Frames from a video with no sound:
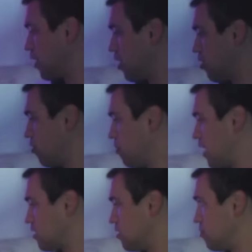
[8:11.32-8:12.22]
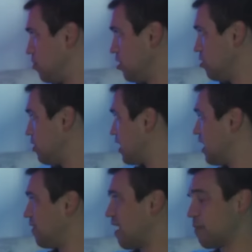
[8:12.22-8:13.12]
We go back to the blue.
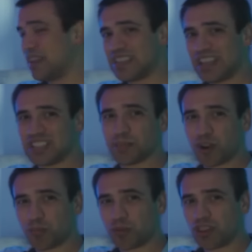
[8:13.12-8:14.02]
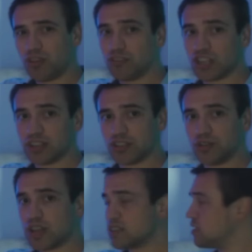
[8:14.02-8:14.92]
Again, that maintains the purple hue, Gen
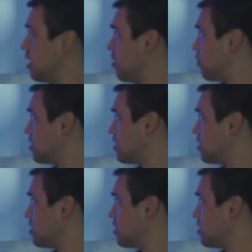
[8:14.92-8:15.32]
2 does,